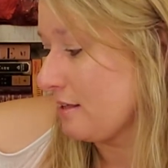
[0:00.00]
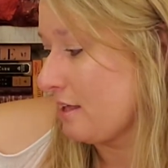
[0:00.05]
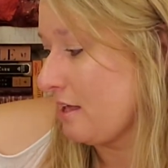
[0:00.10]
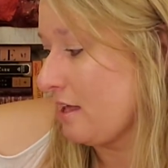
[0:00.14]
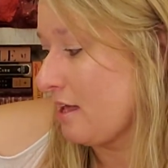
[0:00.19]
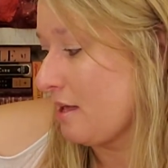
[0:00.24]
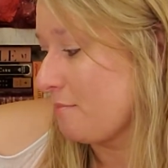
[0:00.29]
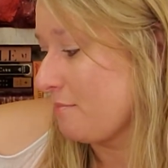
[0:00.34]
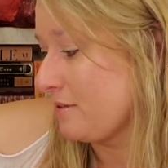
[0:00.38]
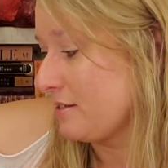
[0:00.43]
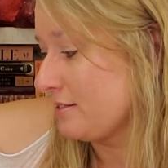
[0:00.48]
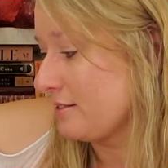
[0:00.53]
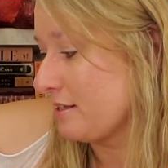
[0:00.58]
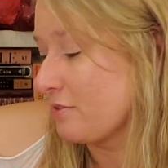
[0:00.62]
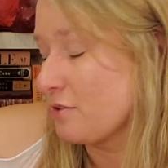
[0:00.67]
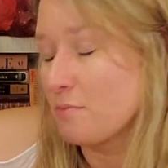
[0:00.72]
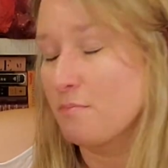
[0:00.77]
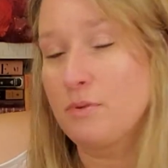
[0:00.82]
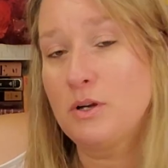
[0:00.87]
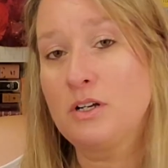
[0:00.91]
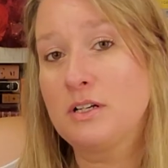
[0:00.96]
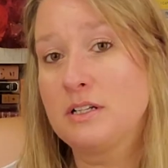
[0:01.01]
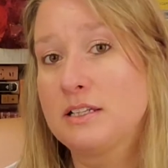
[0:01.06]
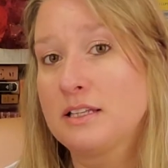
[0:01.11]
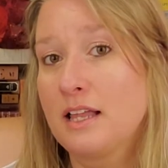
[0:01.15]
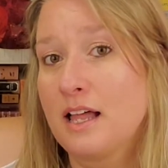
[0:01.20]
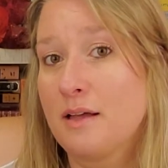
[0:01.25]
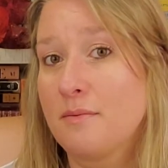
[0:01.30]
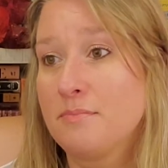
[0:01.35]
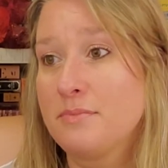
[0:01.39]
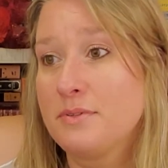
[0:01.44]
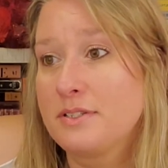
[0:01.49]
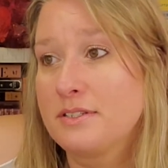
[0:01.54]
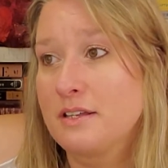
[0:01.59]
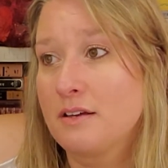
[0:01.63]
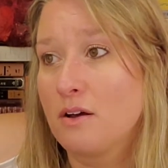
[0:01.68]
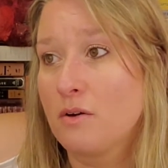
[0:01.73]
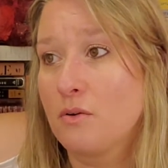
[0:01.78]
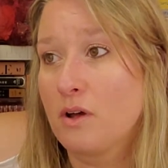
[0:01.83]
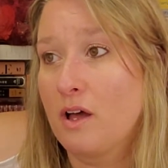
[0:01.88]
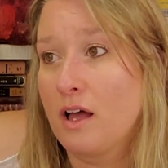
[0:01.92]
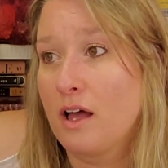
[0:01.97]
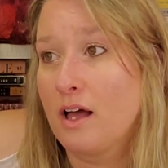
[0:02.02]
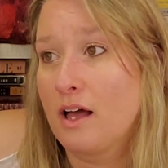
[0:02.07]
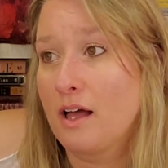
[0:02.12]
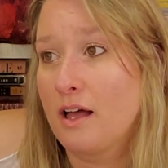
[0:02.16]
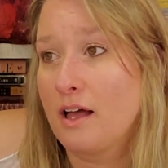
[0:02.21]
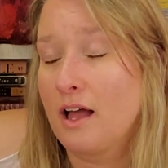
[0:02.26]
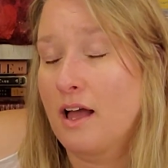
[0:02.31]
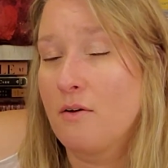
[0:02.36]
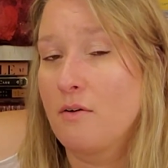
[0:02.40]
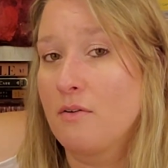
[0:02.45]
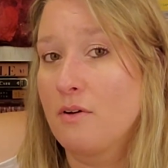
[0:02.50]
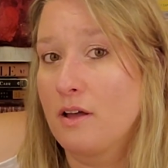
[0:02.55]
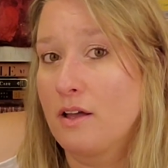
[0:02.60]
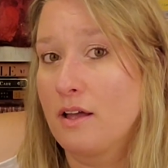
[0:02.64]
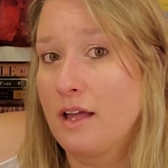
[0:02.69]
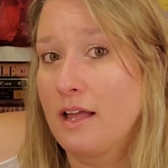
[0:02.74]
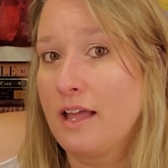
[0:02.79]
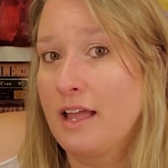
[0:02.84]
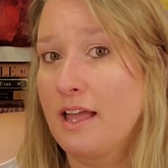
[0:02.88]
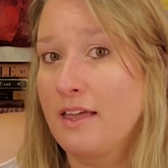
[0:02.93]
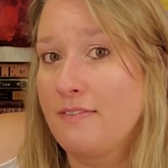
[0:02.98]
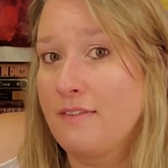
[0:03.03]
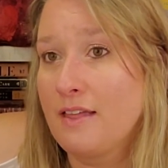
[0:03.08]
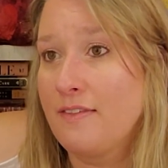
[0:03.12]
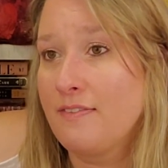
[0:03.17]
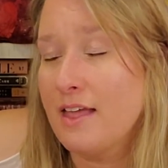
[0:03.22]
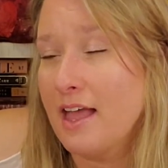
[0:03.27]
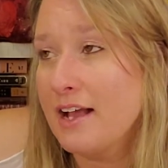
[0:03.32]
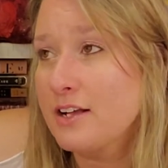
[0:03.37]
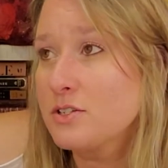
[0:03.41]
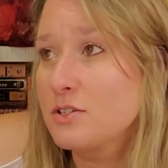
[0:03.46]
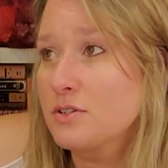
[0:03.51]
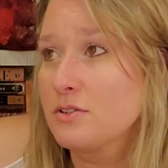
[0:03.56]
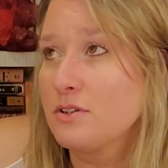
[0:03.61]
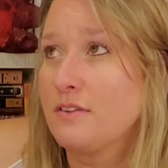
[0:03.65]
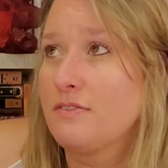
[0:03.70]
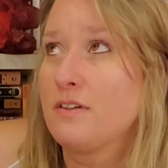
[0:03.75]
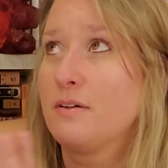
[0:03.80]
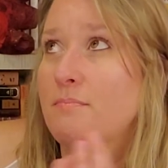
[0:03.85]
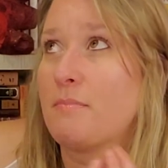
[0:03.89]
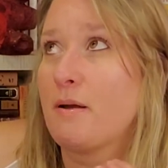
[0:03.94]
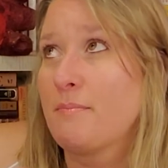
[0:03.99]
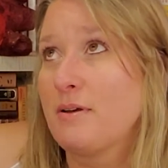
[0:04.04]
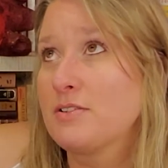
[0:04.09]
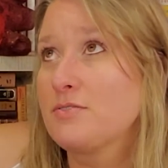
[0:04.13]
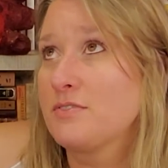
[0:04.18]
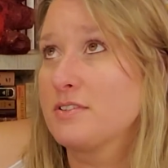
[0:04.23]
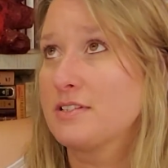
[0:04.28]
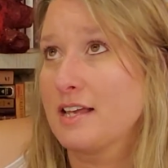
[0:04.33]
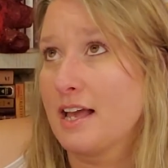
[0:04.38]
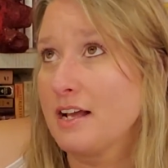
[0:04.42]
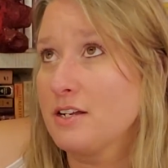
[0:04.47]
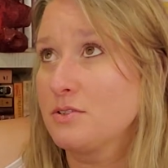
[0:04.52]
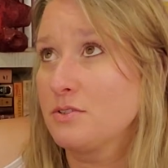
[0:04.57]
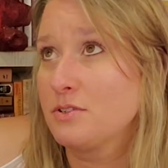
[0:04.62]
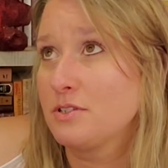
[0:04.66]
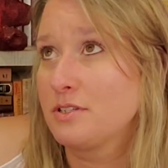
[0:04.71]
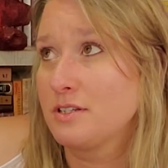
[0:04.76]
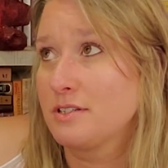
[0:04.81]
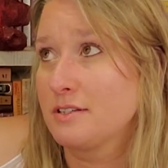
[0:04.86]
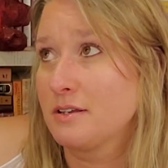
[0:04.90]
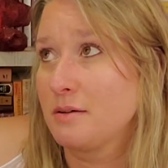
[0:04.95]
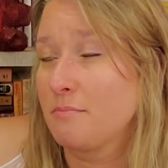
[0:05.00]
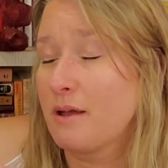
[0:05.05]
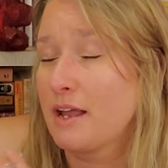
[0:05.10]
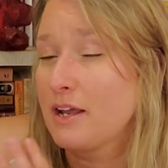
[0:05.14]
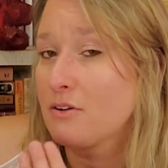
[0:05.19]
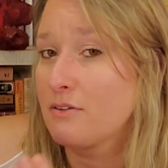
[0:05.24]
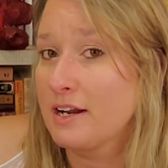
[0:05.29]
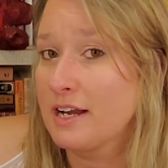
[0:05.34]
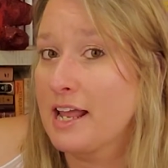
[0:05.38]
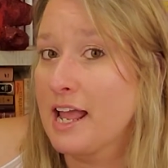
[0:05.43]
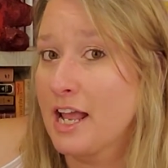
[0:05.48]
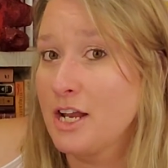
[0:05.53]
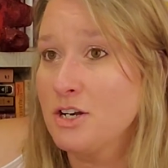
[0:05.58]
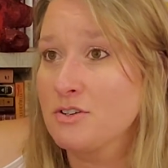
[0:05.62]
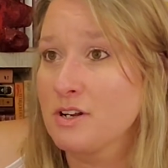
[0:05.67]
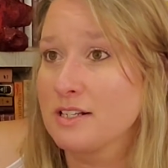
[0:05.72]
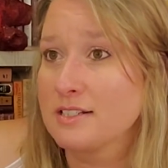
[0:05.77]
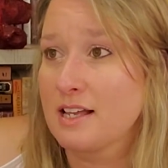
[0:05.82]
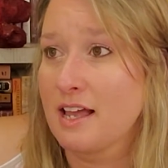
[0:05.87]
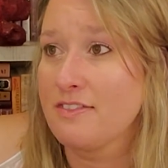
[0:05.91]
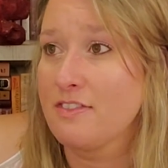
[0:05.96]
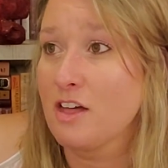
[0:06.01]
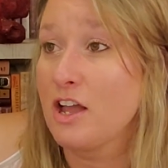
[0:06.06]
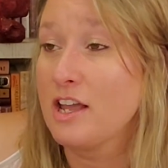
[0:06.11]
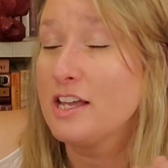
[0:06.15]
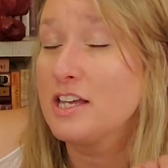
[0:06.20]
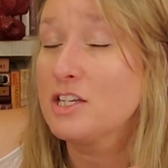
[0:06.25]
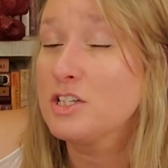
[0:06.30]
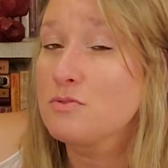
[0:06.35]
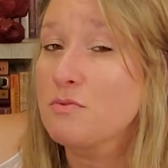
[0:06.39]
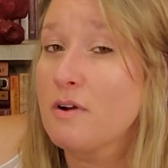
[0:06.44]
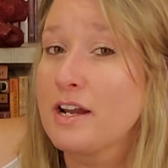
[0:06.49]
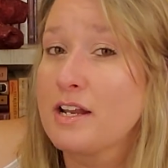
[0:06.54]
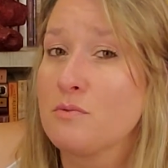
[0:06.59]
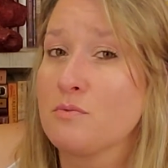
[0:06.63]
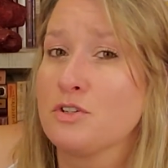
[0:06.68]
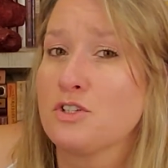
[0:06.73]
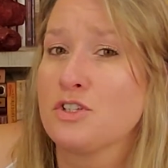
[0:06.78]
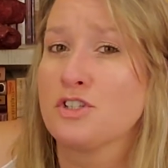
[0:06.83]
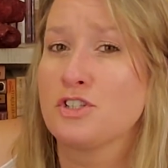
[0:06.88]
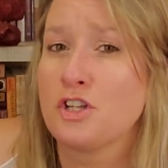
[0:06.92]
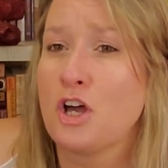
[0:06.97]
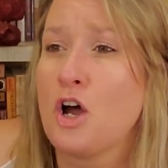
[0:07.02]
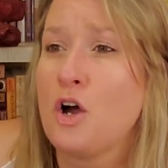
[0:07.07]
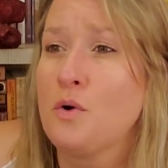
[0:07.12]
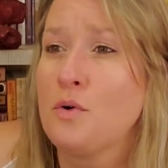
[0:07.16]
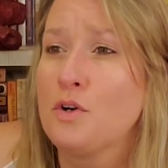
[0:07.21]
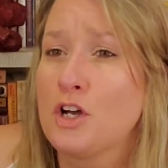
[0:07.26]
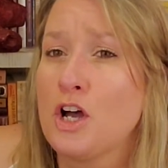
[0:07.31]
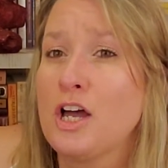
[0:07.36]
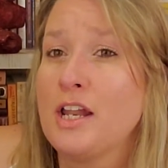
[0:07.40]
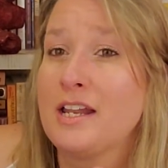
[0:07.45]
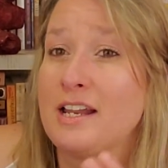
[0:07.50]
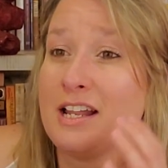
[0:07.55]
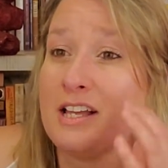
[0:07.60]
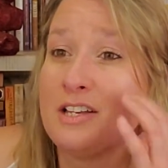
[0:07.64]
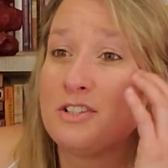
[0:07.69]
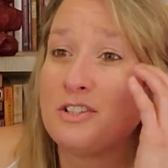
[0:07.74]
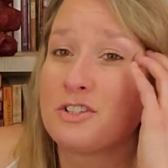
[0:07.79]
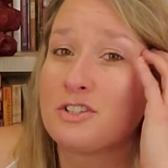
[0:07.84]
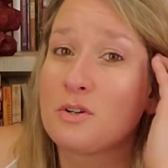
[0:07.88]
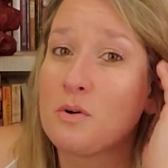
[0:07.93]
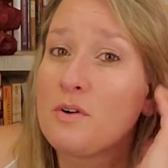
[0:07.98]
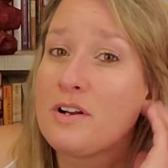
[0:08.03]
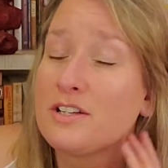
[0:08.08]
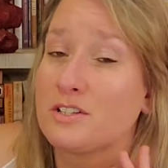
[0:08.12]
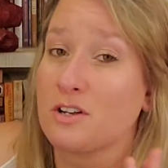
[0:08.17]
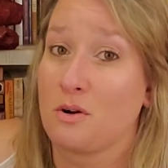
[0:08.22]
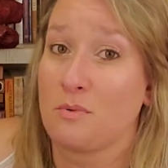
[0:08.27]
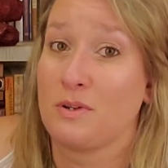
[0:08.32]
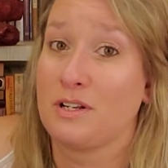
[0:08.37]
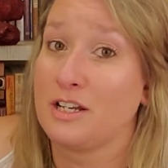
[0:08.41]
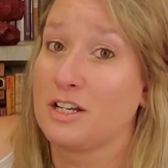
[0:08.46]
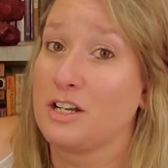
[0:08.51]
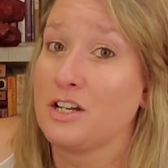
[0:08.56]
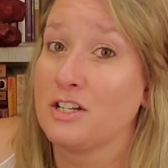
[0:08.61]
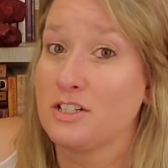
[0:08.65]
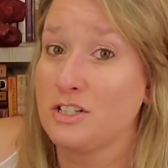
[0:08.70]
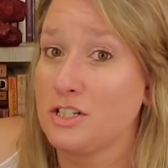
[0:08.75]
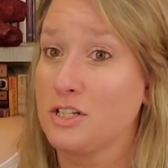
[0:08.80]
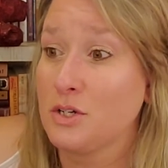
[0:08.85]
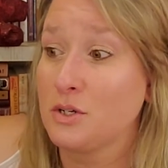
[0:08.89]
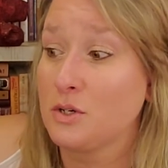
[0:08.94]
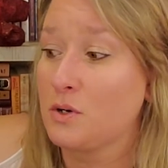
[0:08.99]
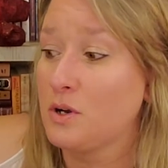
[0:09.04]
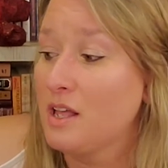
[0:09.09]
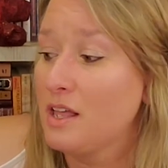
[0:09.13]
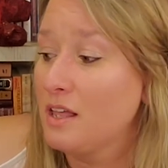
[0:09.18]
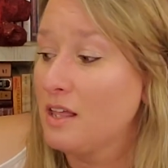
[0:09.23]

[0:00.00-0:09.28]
um, the Southern Book Club's uh, and, and the extra, the, My Best Friend's Exorcism by Grady Hendrix. I thought his writing was so good, and his stories are really good, too,